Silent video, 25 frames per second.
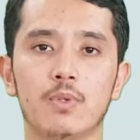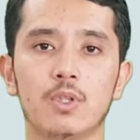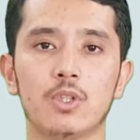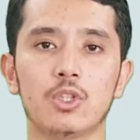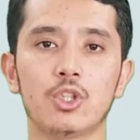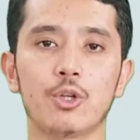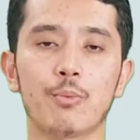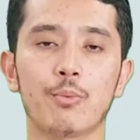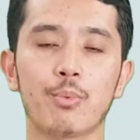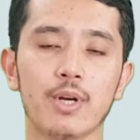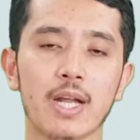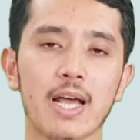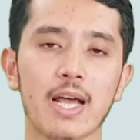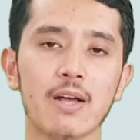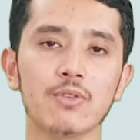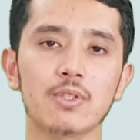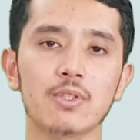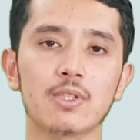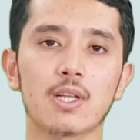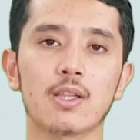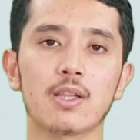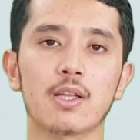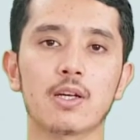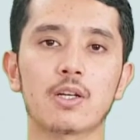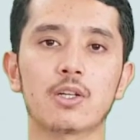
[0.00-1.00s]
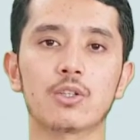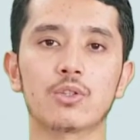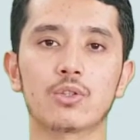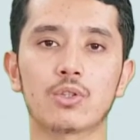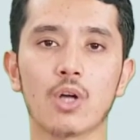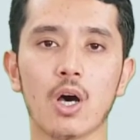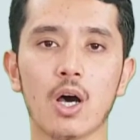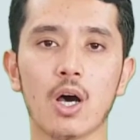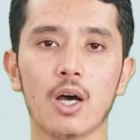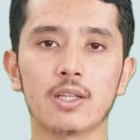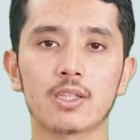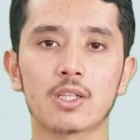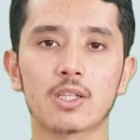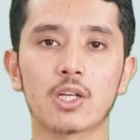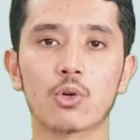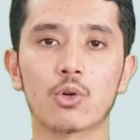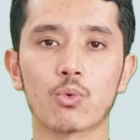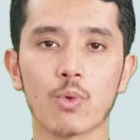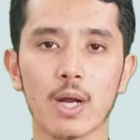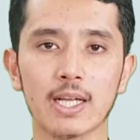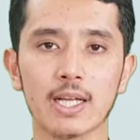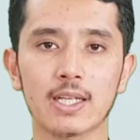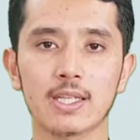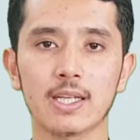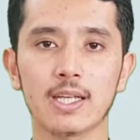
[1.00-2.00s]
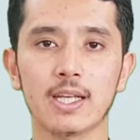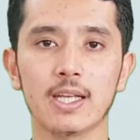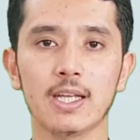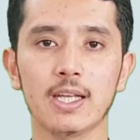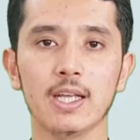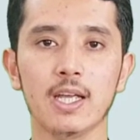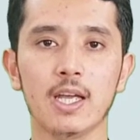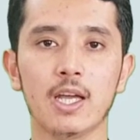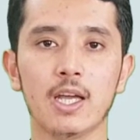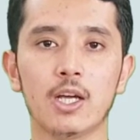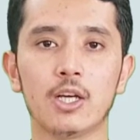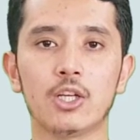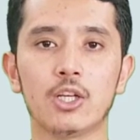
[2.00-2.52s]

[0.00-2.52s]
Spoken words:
To pronounce the letter Dhaad correctly,